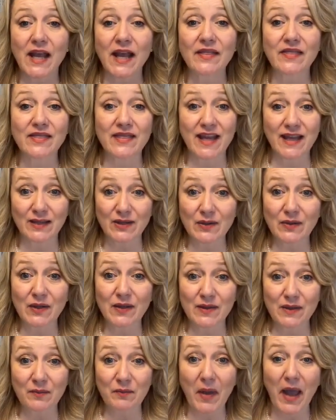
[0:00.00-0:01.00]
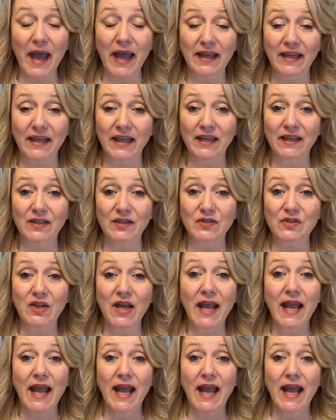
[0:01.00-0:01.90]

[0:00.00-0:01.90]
and then you get the package